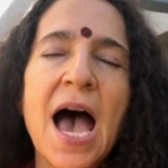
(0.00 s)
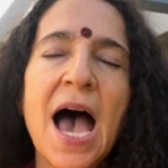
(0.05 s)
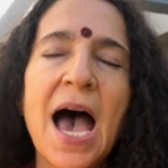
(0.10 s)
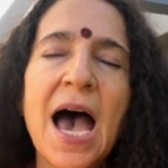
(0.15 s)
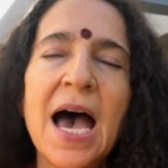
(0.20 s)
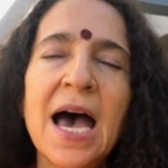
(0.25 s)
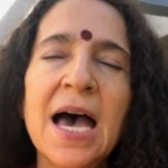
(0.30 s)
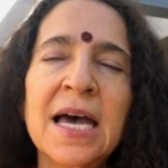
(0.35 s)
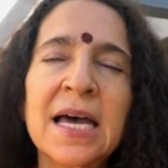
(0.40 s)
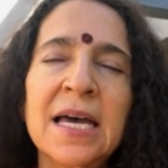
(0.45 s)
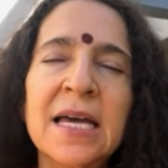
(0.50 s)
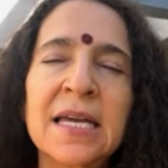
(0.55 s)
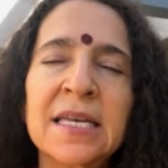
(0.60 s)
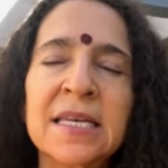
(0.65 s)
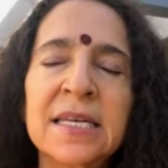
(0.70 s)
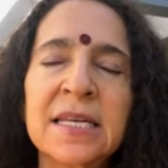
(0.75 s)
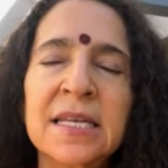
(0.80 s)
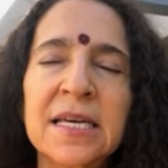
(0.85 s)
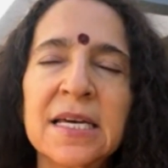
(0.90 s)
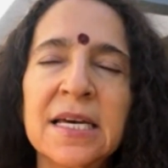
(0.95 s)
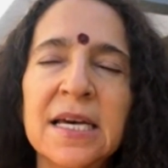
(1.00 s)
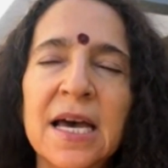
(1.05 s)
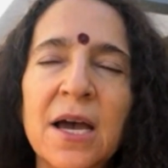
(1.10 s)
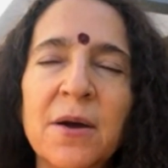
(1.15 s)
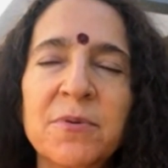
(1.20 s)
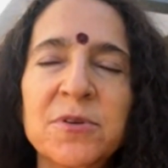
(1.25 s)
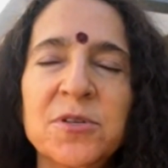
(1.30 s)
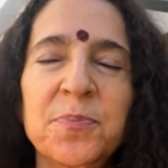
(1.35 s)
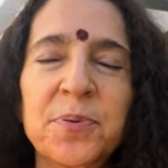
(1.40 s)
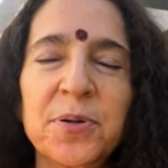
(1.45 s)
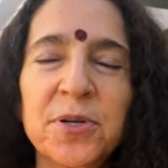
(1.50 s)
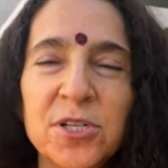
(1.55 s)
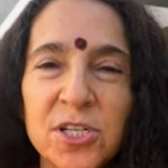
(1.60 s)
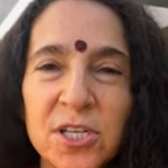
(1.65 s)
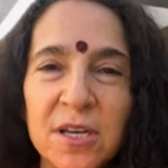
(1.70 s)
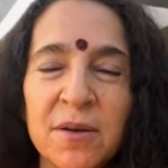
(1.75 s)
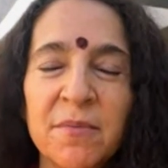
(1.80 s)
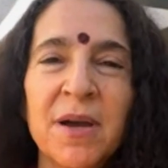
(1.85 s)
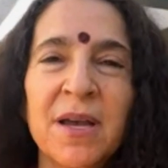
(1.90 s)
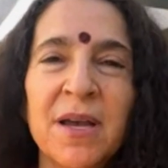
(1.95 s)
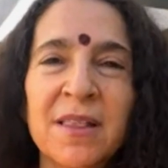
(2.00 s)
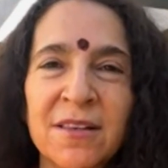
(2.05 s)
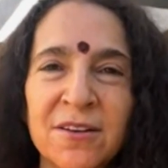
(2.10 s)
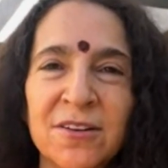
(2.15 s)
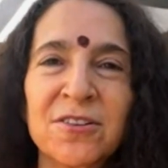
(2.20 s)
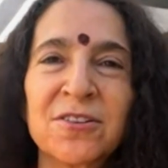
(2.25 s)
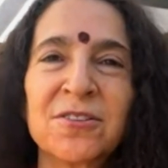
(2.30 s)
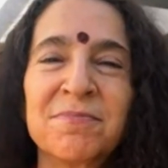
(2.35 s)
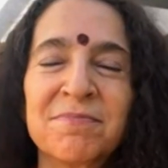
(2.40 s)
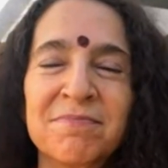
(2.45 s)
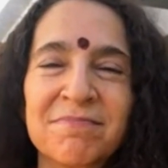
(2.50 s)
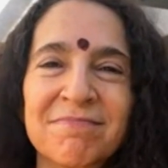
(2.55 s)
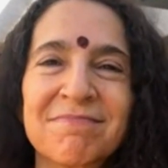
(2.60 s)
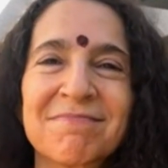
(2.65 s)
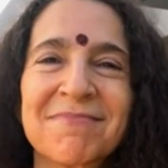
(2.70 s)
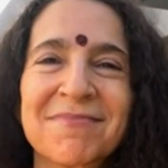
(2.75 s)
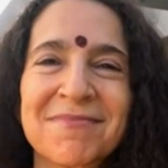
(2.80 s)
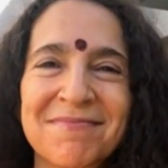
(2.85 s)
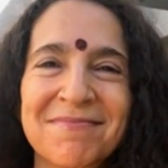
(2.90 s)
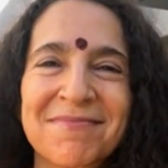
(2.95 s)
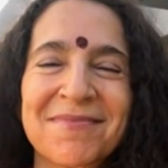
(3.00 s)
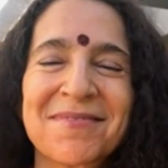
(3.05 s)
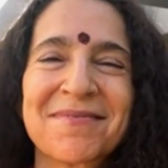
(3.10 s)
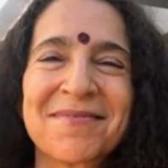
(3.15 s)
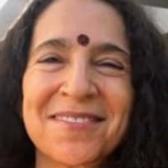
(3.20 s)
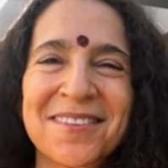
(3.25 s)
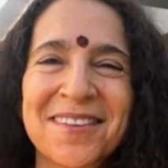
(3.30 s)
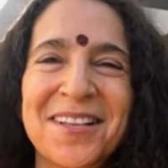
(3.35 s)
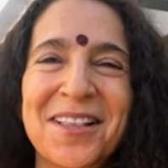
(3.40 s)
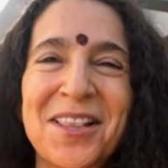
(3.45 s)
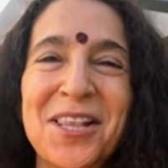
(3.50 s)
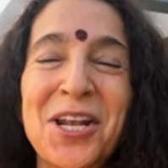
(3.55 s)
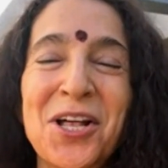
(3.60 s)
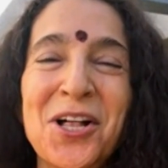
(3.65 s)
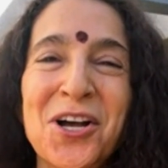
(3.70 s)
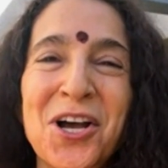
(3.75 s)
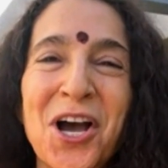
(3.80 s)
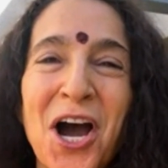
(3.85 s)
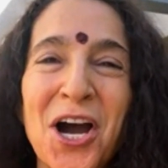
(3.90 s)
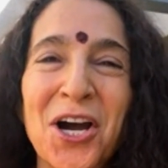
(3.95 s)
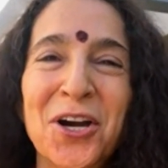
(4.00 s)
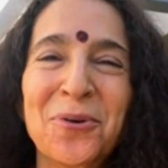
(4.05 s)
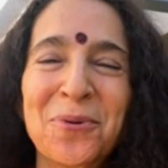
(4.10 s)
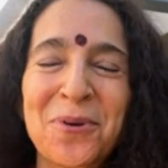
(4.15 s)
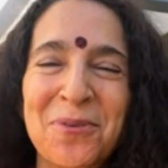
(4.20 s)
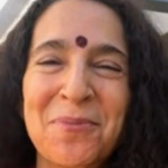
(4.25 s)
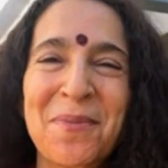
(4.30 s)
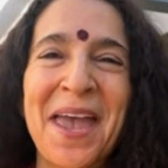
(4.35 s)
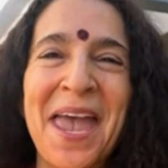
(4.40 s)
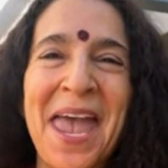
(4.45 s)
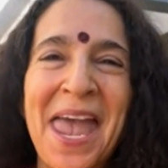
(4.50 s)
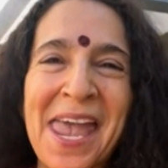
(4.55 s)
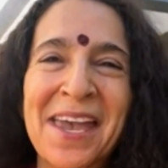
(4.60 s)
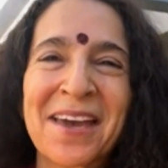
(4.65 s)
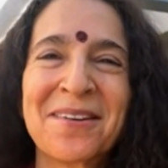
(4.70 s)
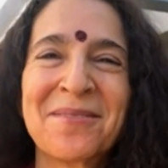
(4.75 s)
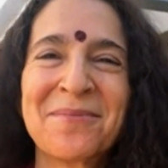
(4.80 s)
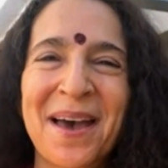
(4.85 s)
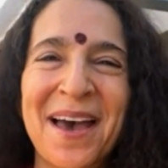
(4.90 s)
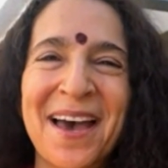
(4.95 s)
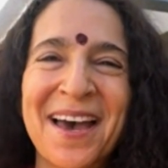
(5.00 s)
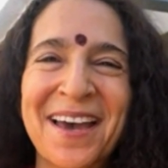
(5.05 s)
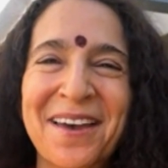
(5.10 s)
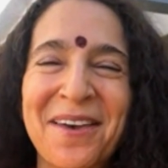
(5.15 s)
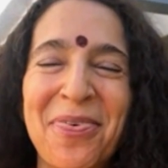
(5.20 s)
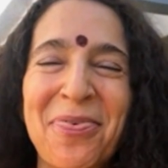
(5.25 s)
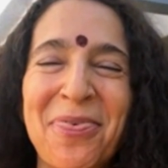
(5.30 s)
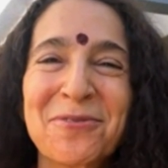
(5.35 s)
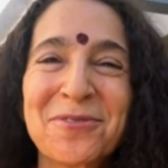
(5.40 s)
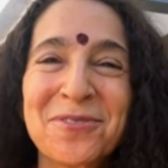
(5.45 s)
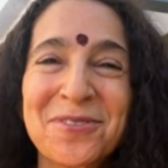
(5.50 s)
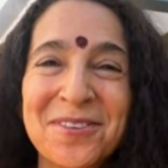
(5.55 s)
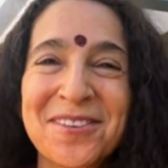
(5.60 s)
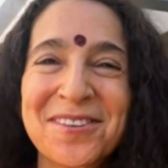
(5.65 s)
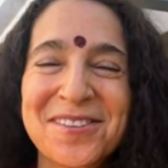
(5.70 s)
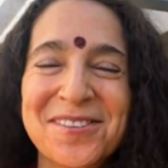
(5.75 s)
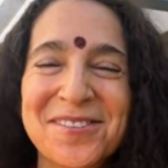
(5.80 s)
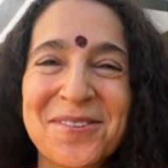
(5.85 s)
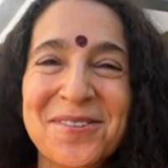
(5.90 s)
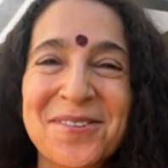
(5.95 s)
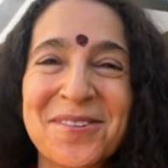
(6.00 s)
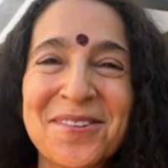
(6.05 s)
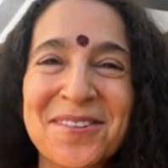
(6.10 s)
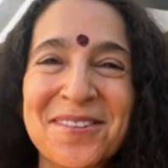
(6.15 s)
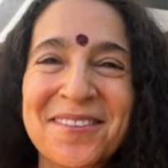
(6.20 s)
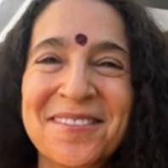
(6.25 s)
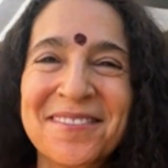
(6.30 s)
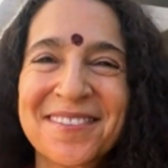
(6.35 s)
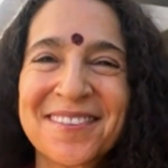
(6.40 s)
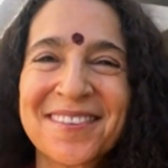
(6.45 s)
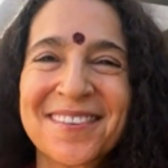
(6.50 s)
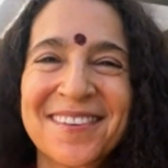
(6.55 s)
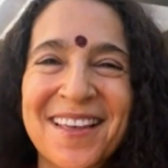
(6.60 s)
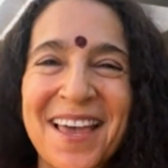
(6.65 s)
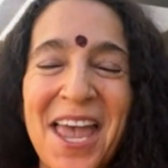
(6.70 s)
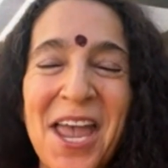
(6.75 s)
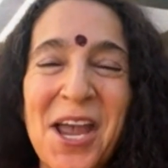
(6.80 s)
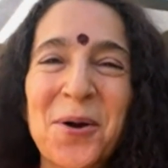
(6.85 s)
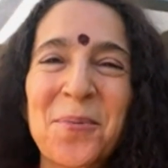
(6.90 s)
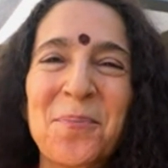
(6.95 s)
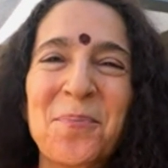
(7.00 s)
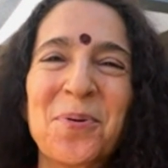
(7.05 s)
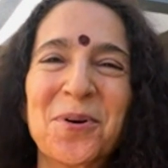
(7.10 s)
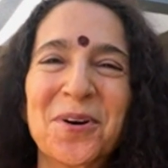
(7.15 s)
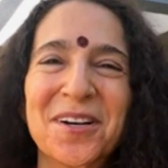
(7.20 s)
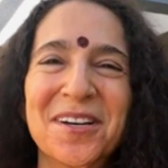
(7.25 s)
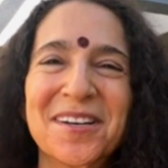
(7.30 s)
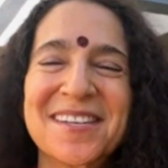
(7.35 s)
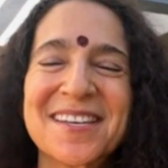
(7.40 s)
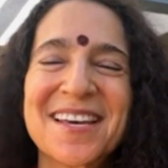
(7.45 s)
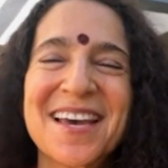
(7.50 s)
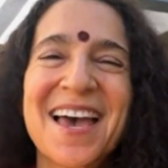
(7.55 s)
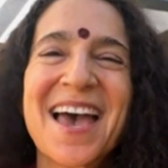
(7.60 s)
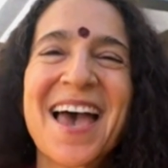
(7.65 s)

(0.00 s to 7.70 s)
And I was pushing my little cart with my handbag through the Seoul airport.